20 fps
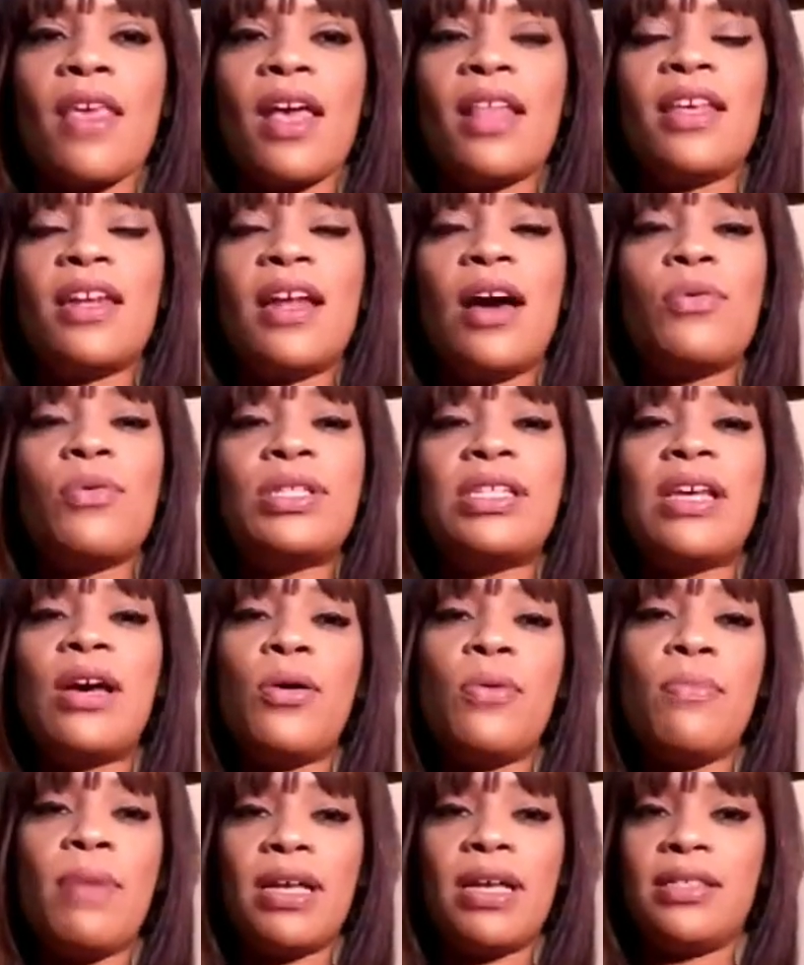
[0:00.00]
And then I would
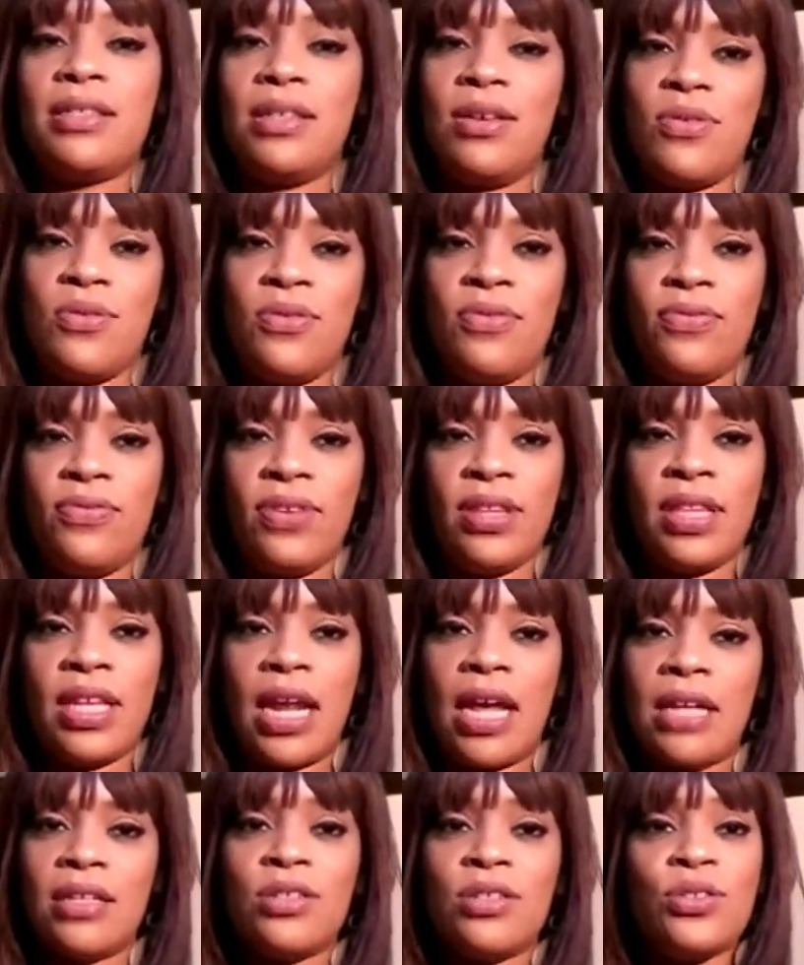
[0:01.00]
tell myself
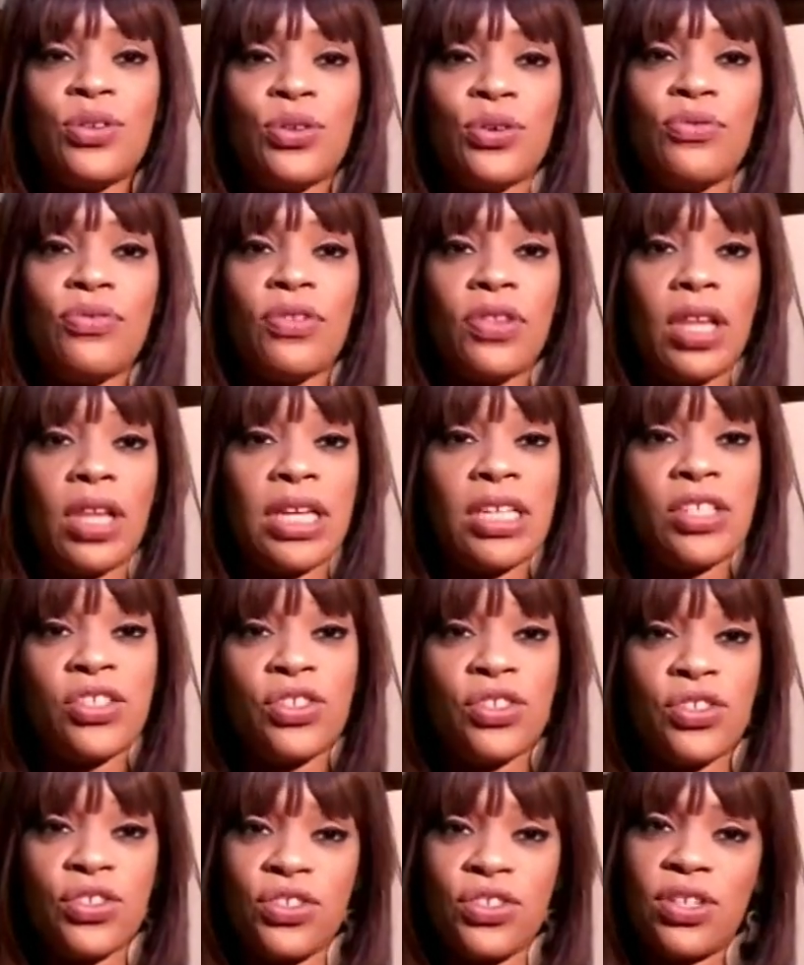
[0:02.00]
that I deserve
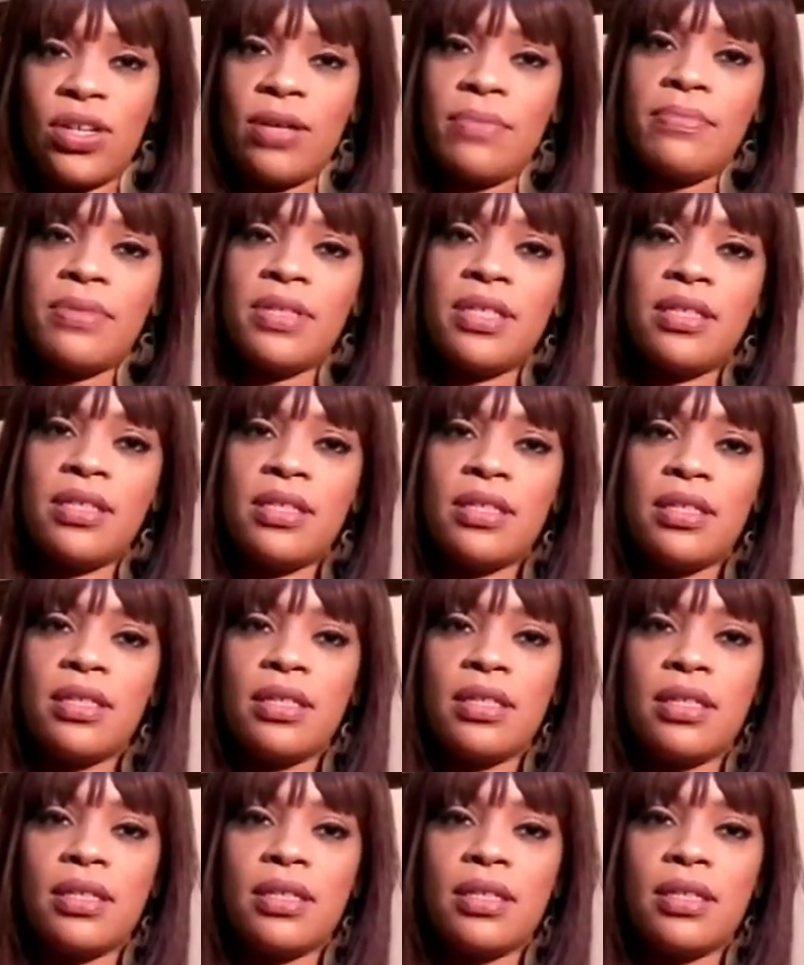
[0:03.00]
relationships